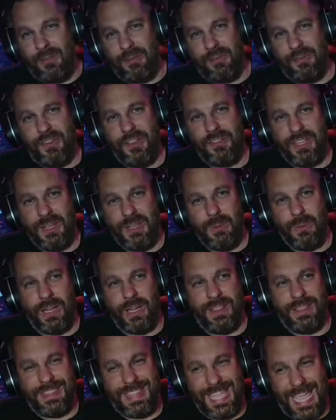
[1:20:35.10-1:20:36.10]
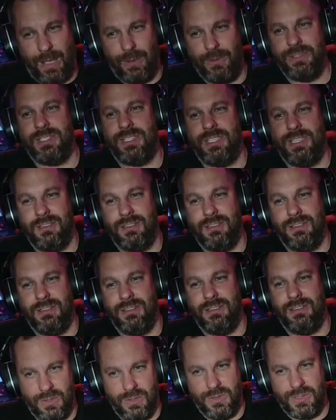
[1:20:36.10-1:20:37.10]
51,000
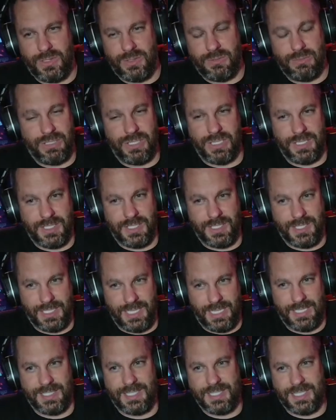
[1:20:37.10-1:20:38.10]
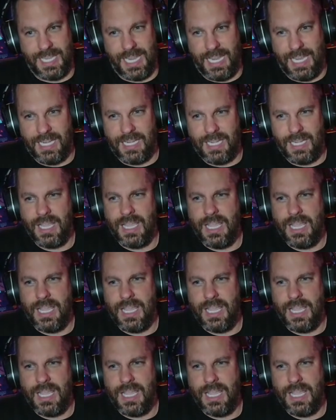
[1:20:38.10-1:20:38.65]
views, which is insane.